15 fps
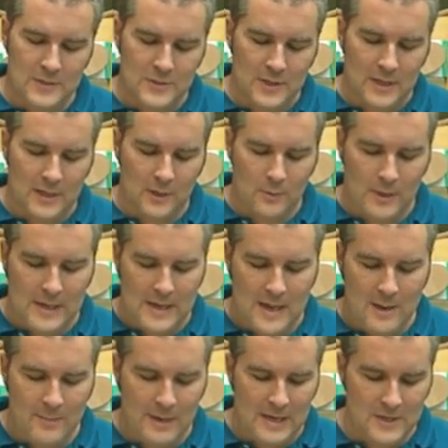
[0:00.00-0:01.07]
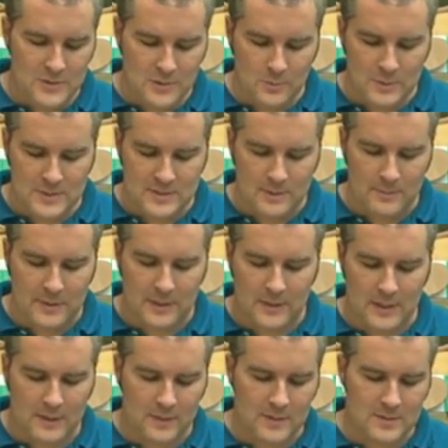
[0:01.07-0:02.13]
So you get a great combination with something
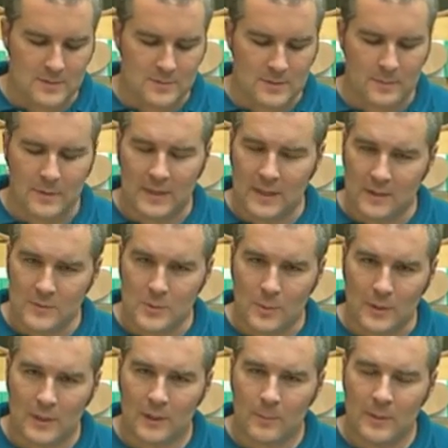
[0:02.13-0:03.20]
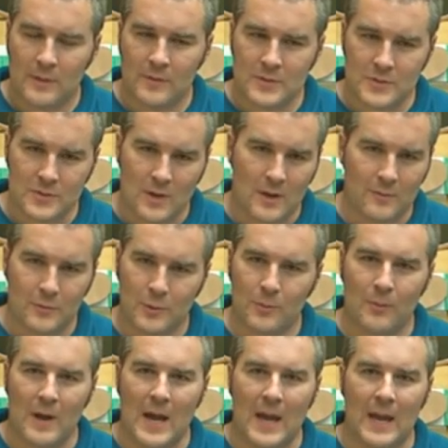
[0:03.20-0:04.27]
like this of something that gives you a little bit of a softer
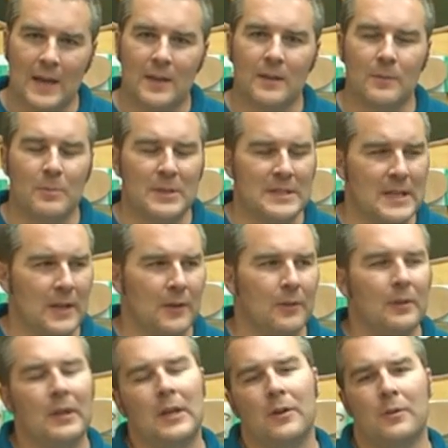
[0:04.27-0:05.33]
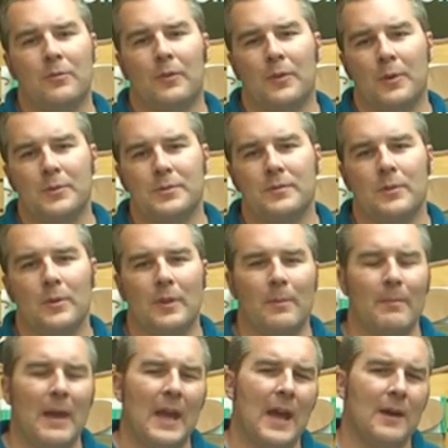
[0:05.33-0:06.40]
ride, and particularly good for those of you
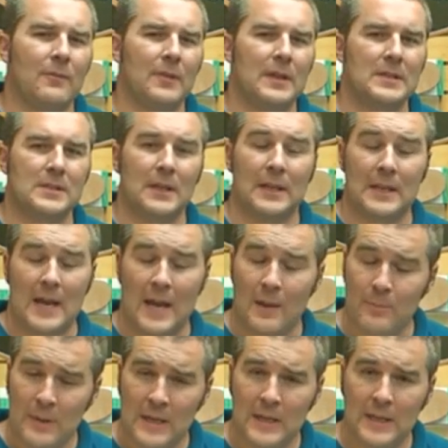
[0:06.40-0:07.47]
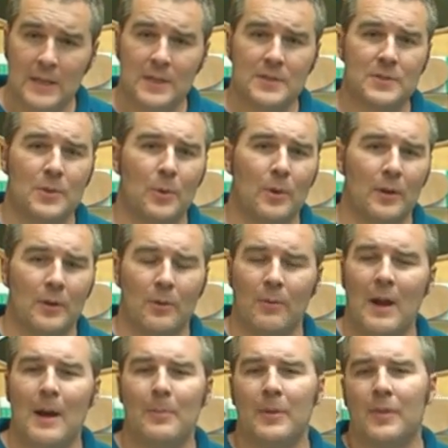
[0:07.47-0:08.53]
that may have things like diabetes or
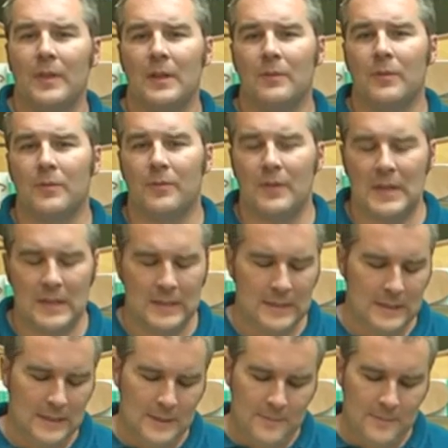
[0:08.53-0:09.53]
neuropathy of the feet.